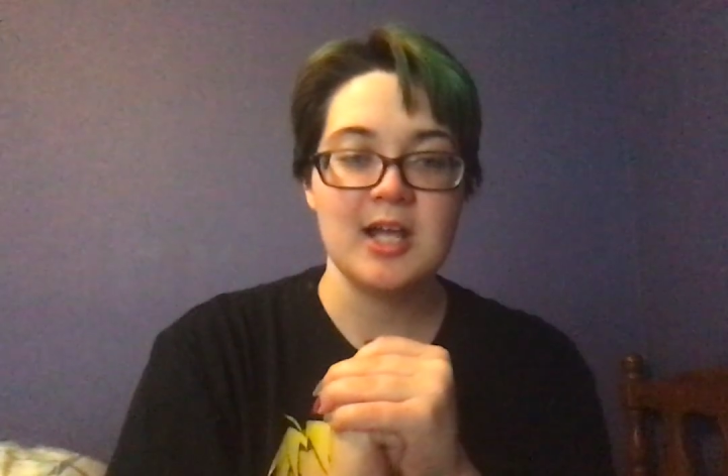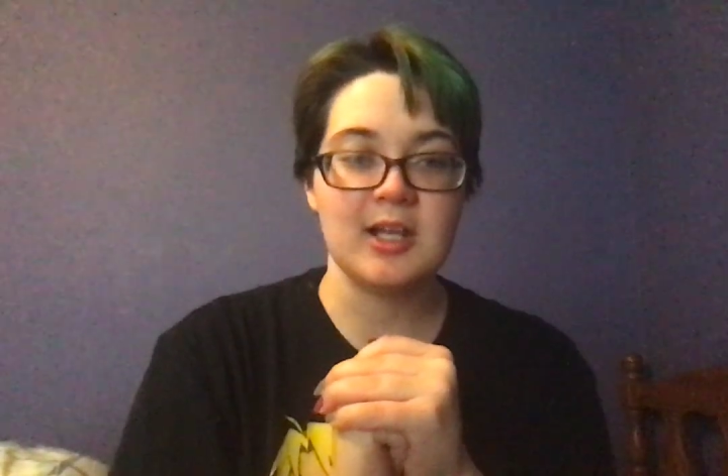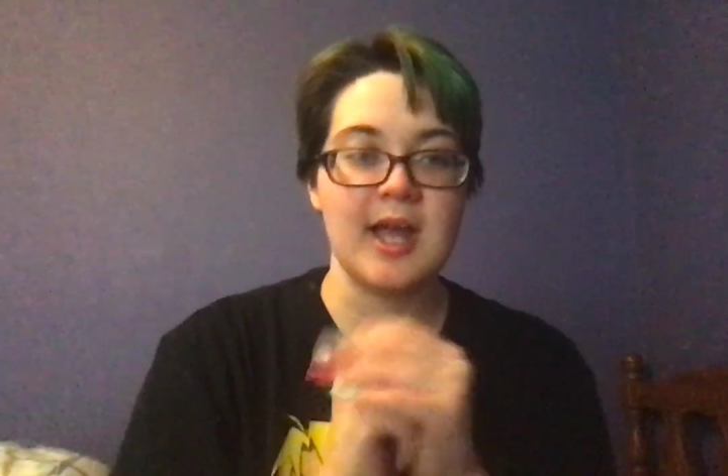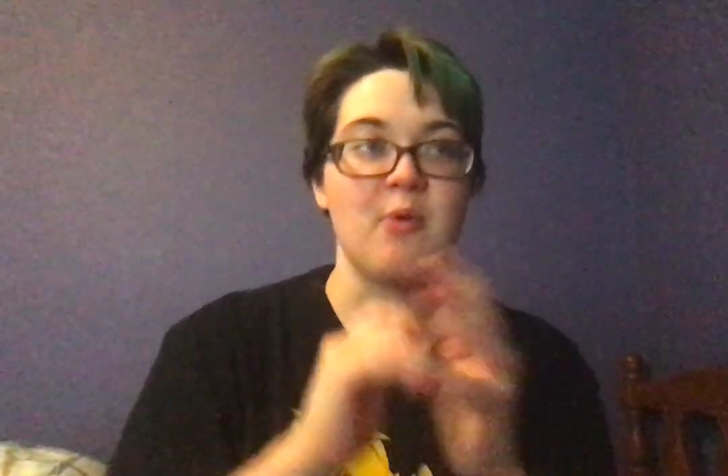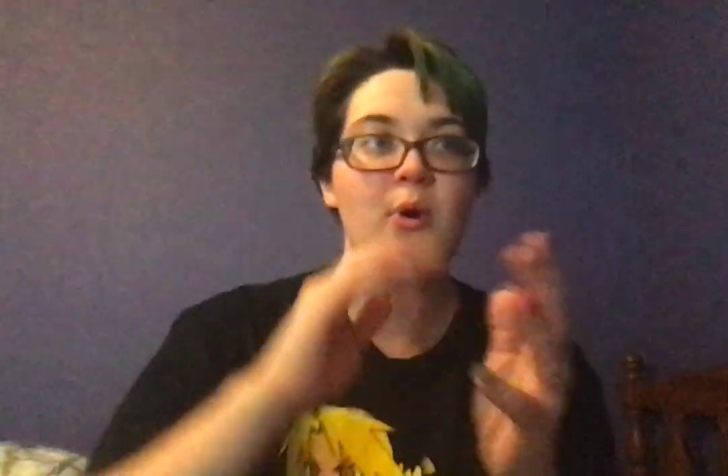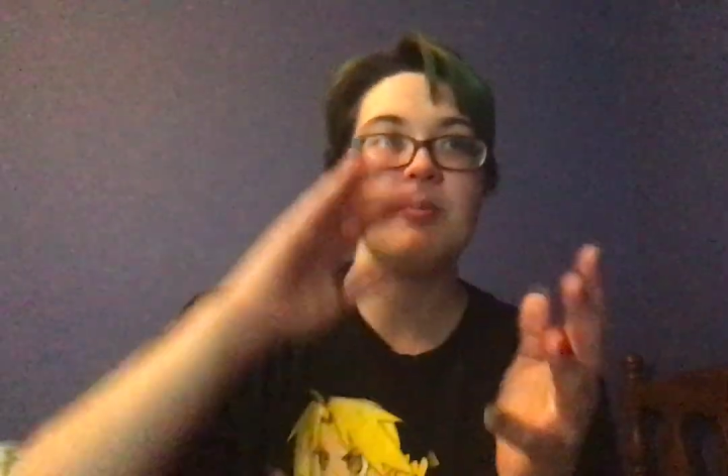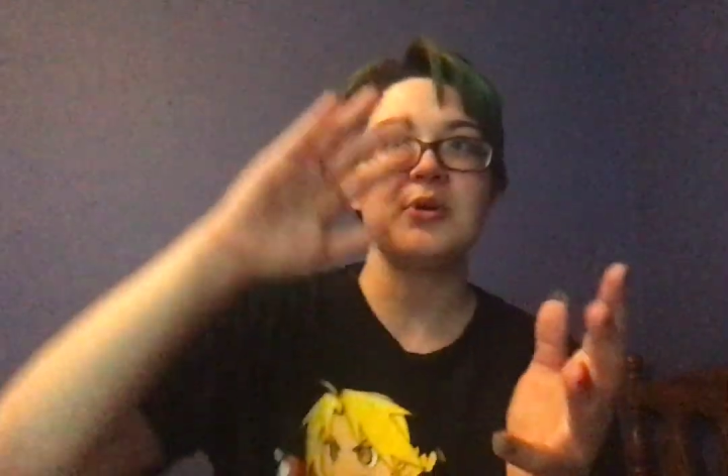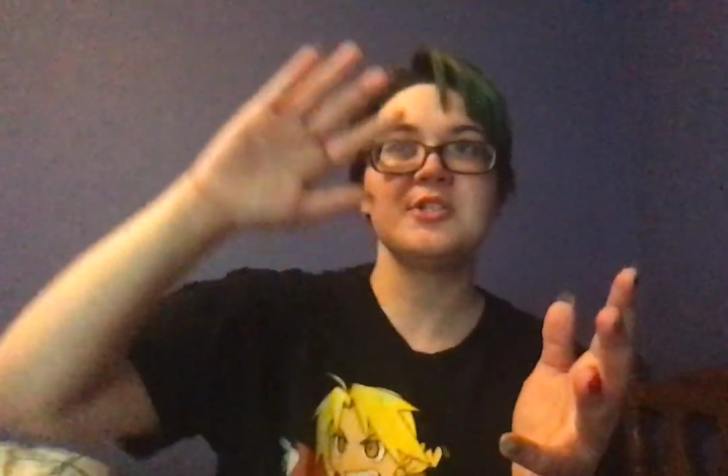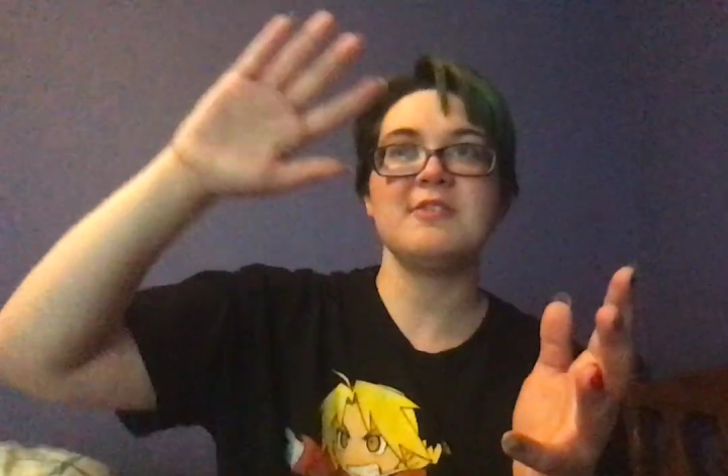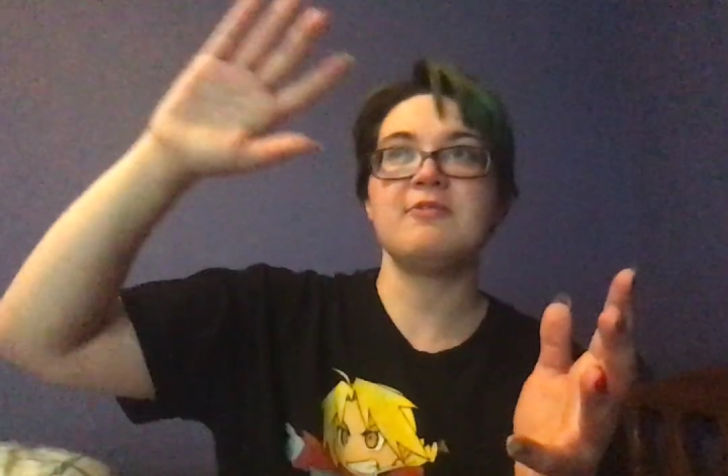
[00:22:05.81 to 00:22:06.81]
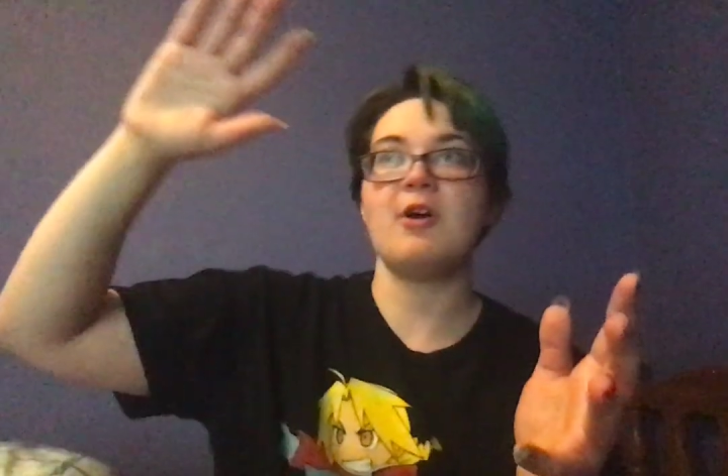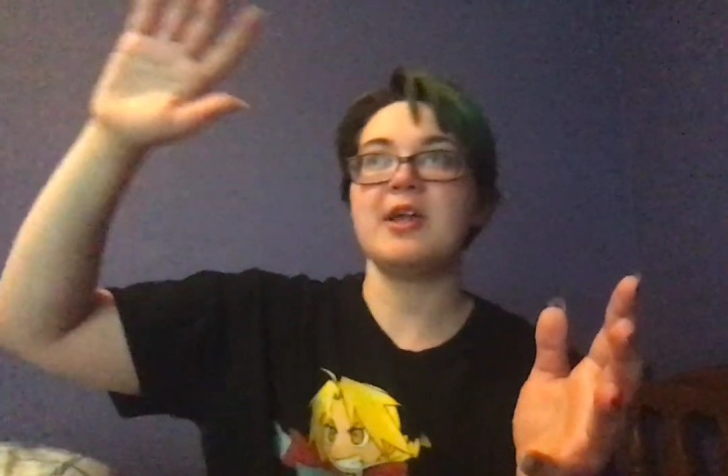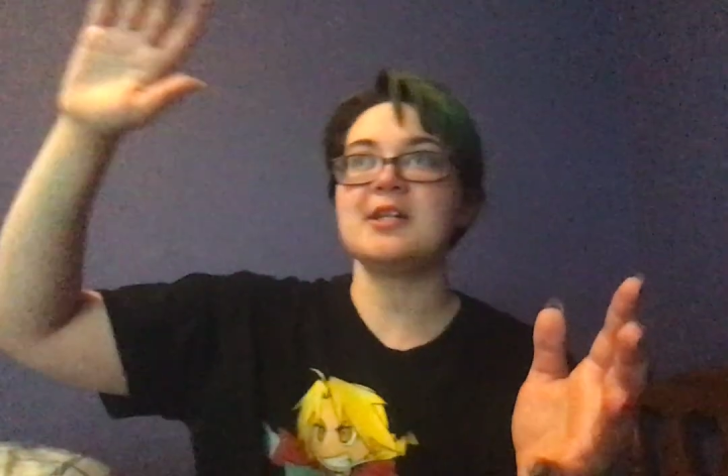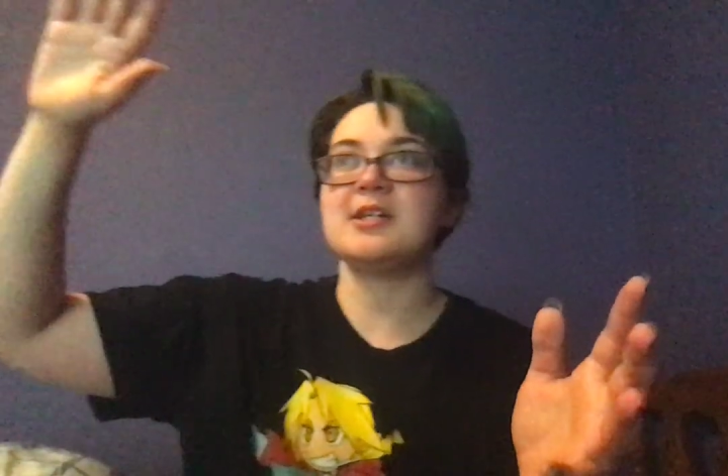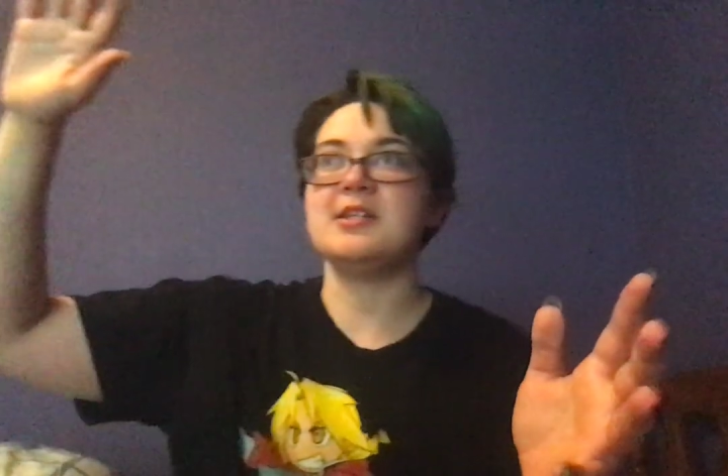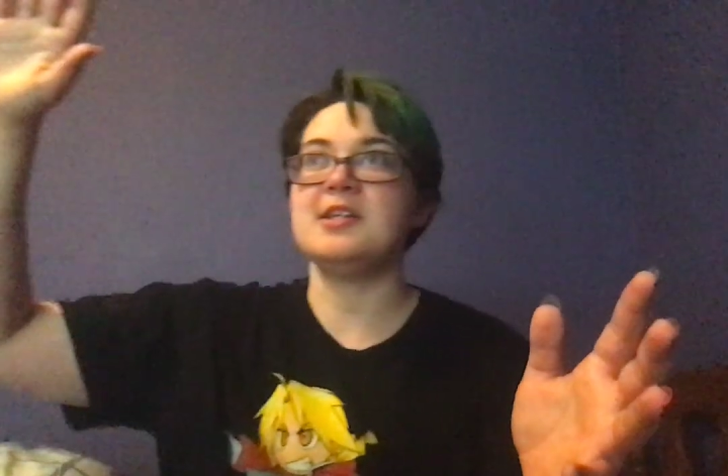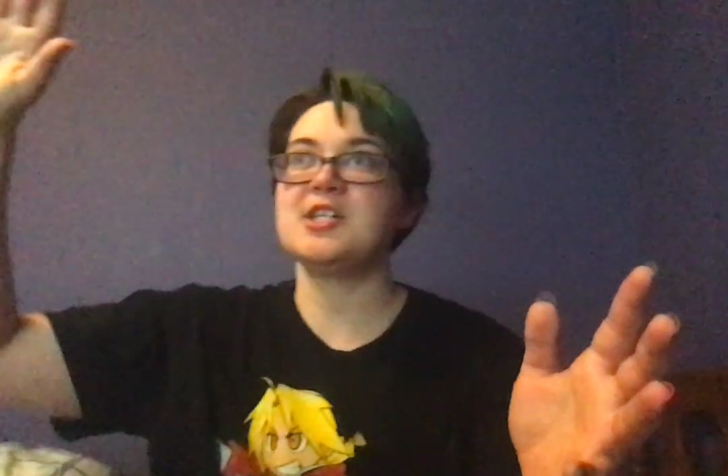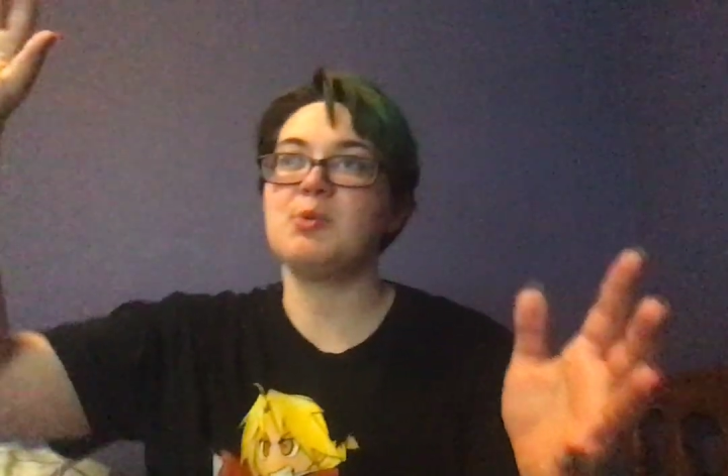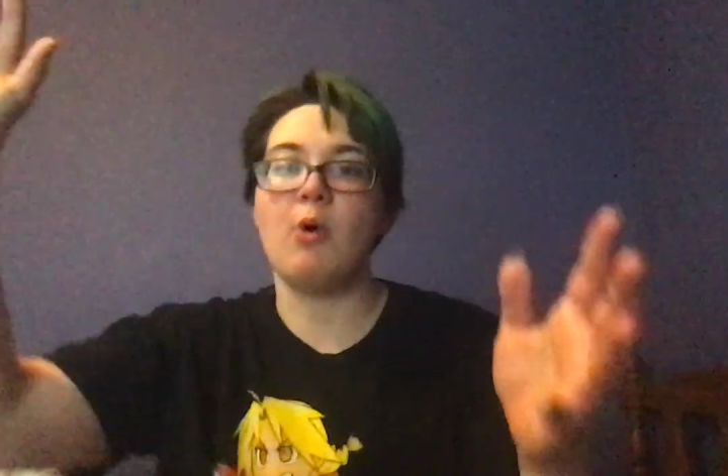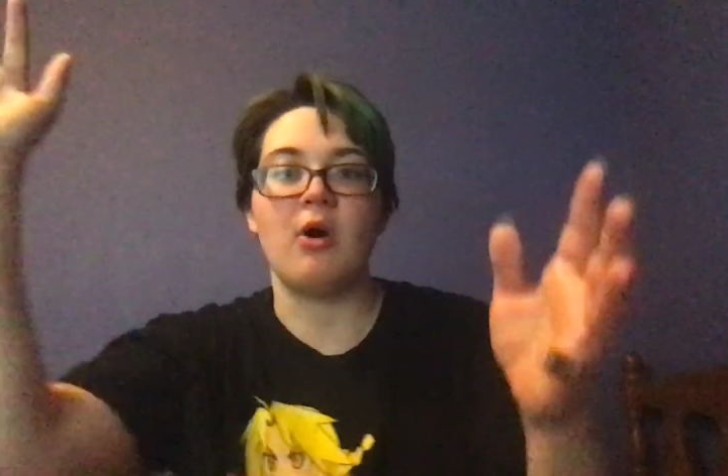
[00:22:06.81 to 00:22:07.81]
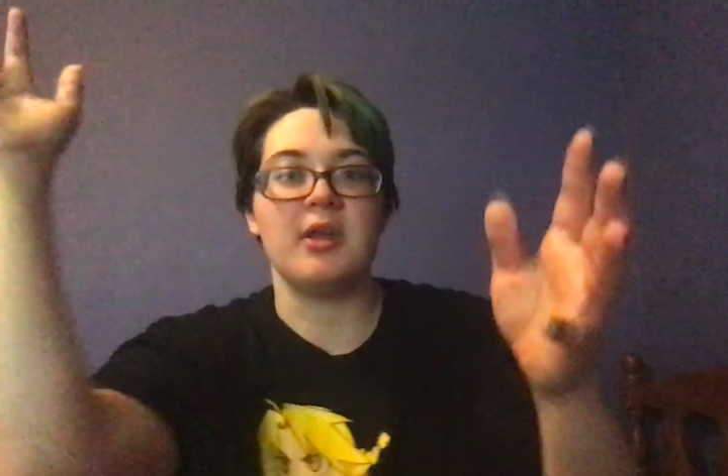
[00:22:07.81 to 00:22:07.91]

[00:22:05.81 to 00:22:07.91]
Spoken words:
Like, one person falling to this wall,